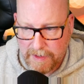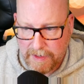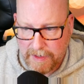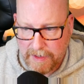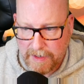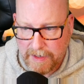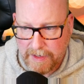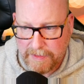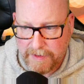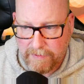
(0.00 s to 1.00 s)

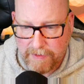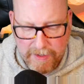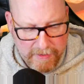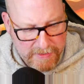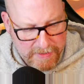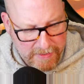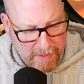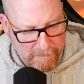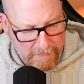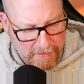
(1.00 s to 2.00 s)
And there is
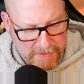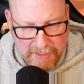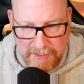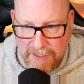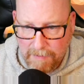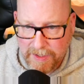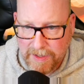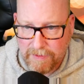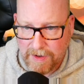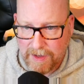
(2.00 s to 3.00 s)
some
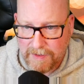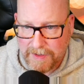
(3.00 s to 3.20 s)
CW on the